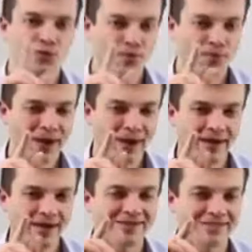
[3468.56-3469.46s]
You
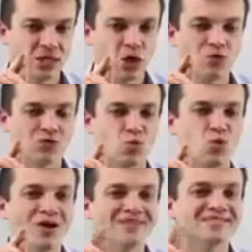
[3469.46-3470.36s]
pay as low
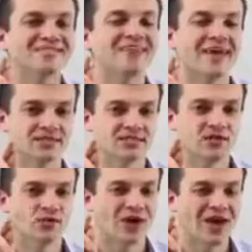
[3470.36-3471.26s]
as 1
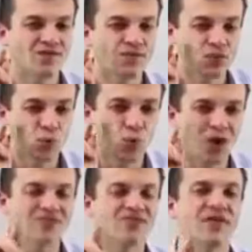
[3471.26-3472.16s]
cent for every
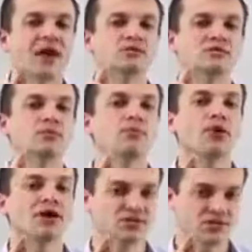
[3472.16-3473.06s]
1,000
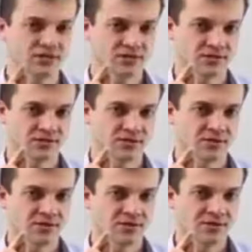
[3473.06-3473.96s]
impressions,
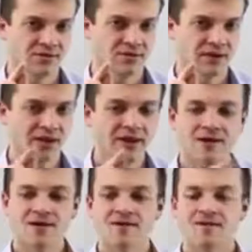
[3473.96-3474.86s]

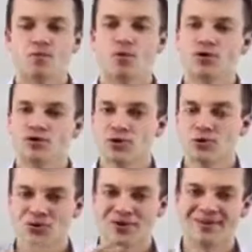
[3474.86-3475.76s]
okay? What
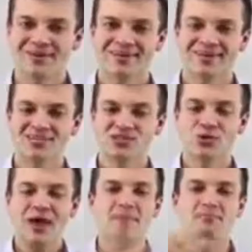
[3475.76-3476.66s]
you're doing
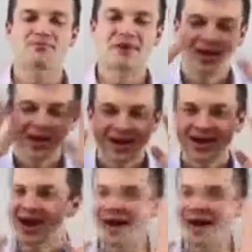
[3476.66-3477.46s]
is you're amplifying.